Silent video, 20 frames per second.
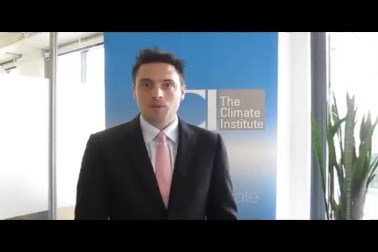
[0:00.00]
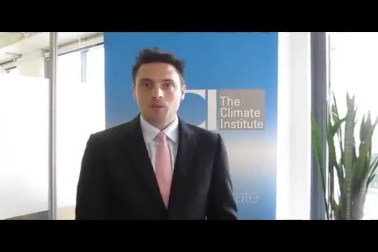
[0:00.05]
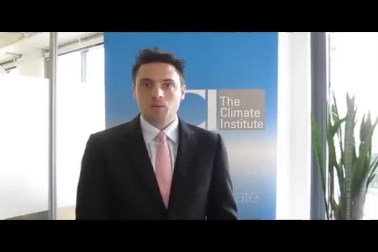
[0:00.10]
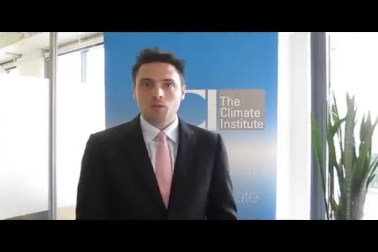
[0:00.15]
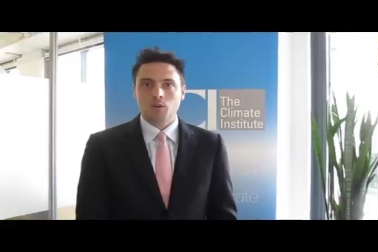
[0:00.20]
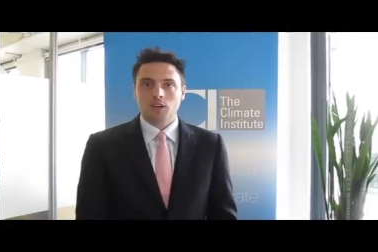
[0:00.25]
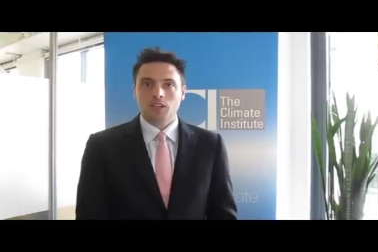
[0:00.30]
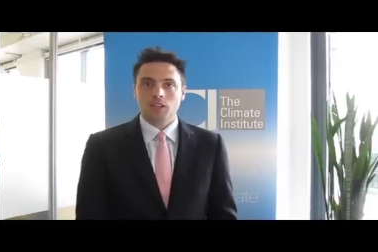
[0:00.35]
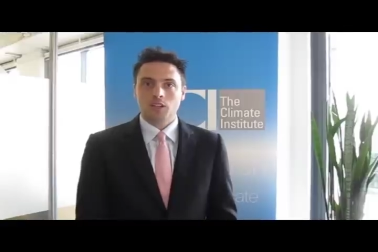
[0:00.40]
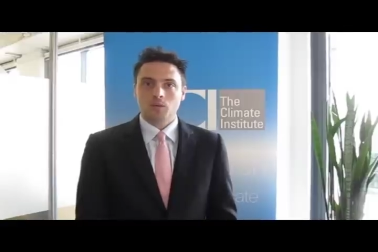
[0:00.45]
been
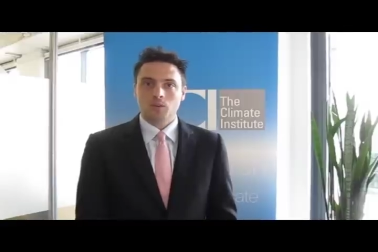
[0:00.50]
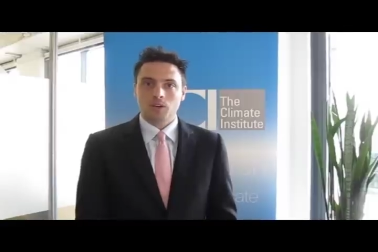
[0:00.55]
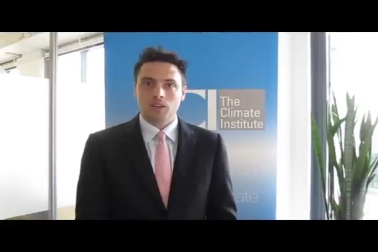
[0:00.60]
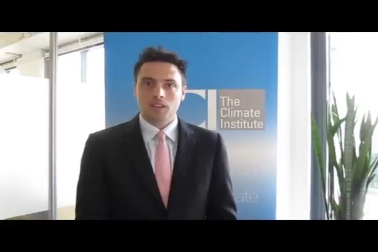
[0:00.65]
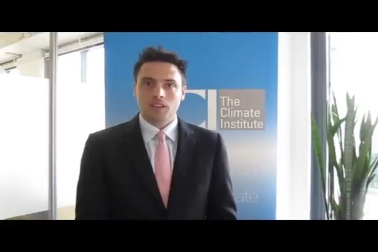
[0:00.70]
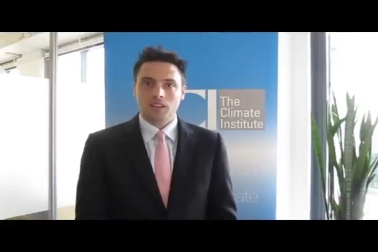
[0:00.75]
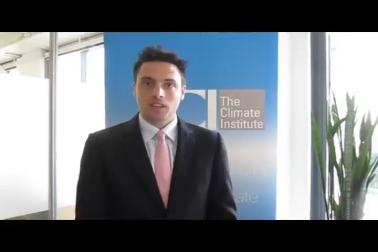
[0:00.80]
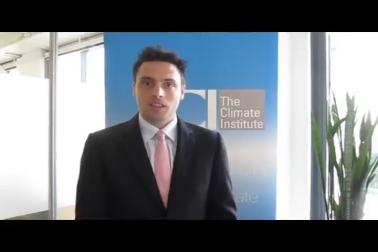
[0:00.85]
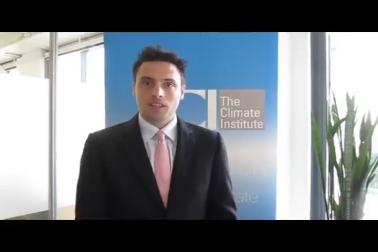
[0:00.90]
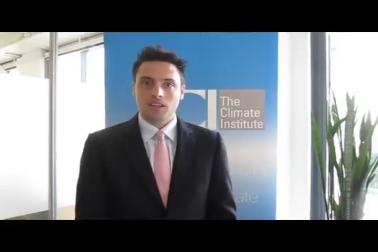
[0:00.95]
working
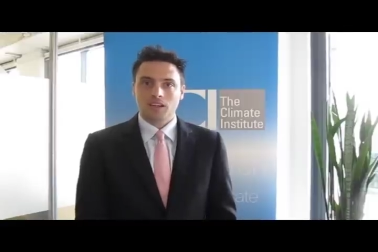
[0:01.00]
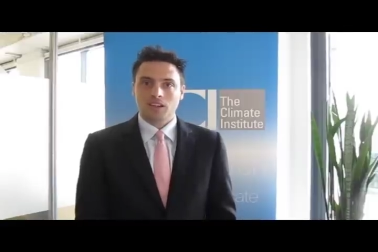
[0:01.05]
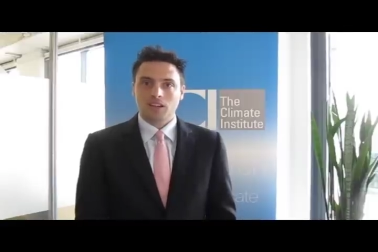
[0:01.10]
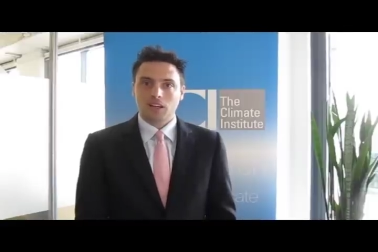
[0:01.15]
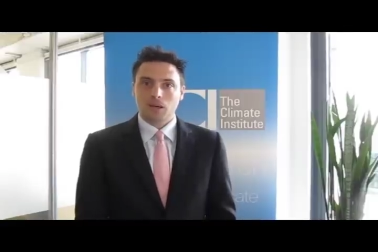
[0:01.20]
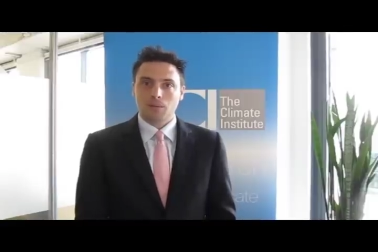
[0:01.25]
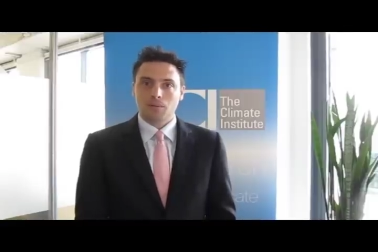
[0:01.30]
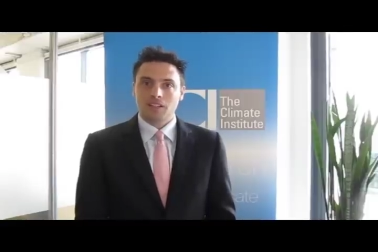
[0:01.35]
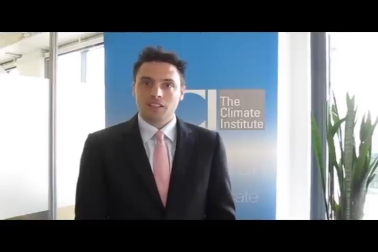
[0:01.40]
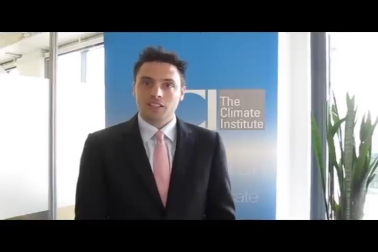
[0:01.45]
with the
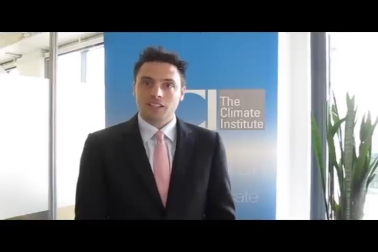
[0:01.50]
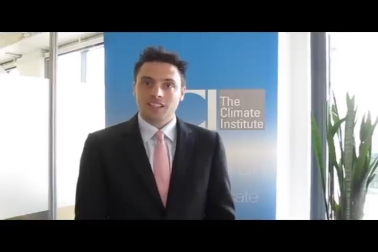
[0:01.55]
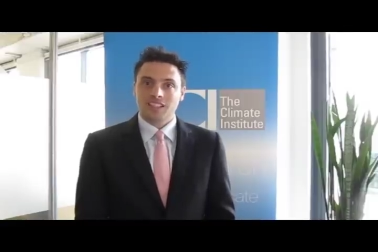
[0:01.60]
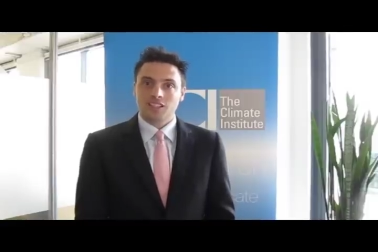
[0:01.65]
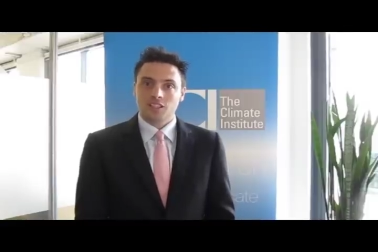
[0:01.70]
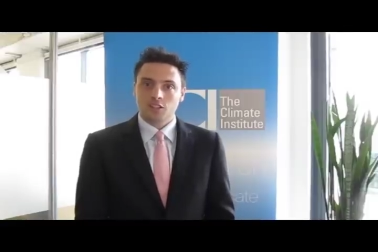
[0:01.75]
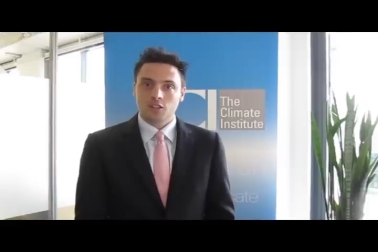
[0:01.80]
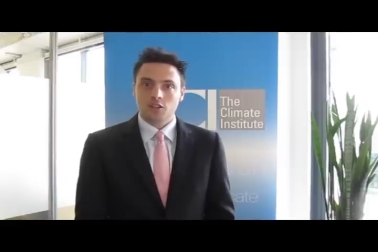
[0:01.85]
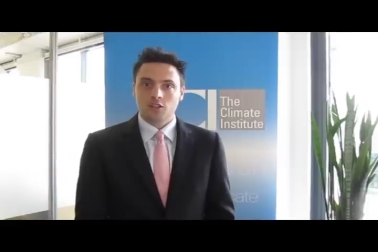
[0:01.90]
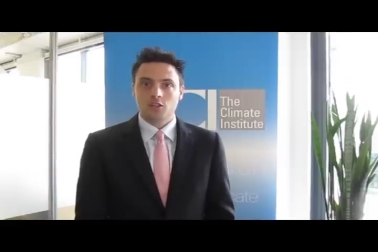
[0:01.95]
Climate
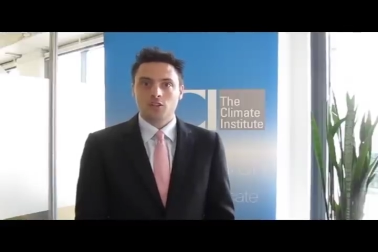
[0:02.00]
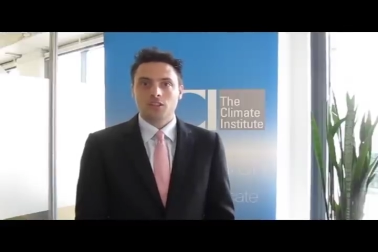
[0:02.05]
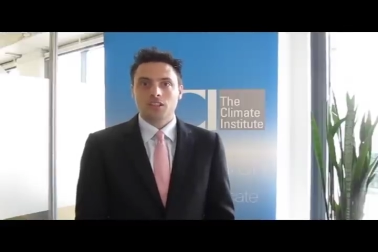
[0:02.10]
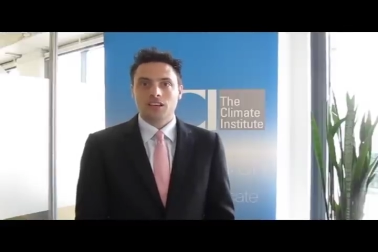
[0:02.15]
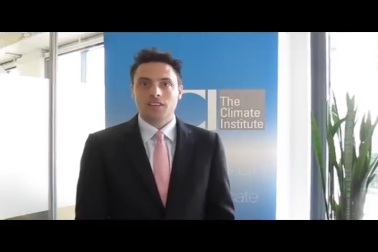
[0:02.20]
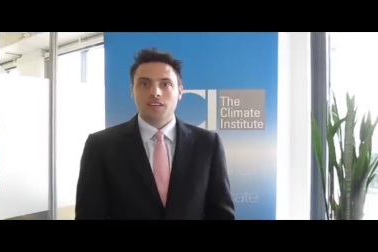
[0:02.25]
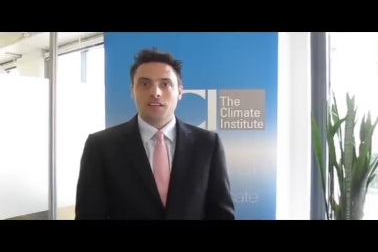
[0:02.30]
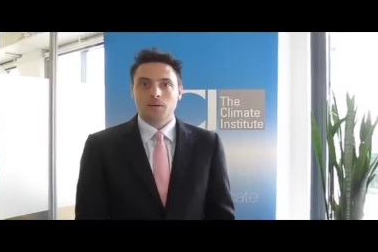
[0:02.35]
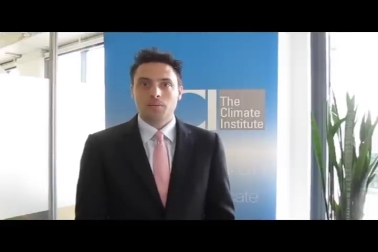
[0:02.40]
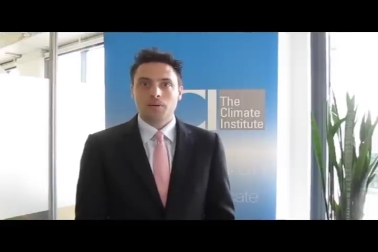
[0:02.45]
Institute
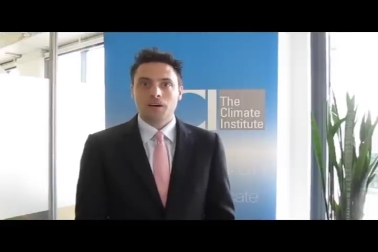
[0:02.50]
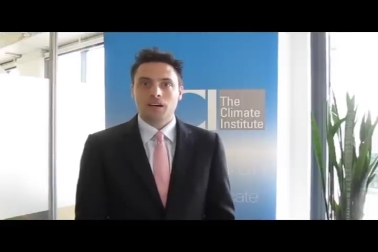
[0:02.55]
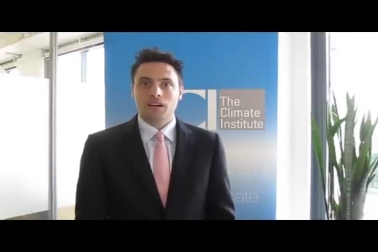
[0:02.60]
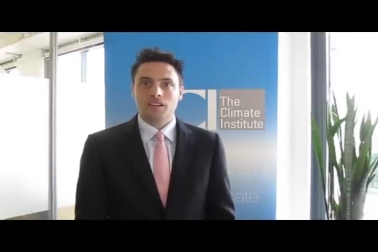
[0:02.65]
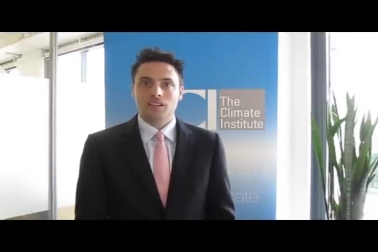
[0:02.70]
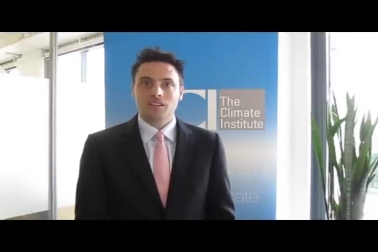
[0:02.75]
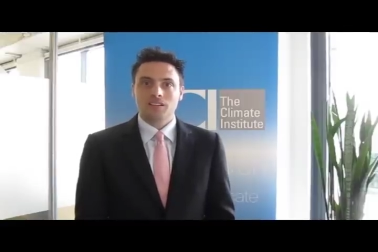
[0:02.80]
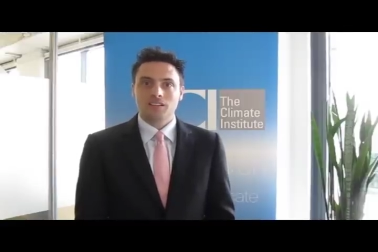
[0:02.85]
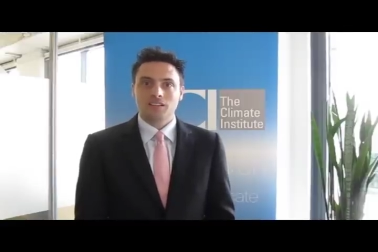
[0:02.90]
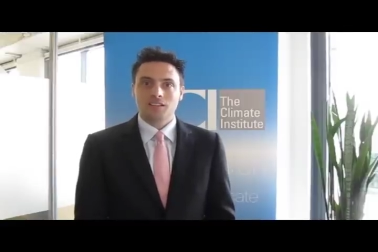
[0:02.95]
and their partners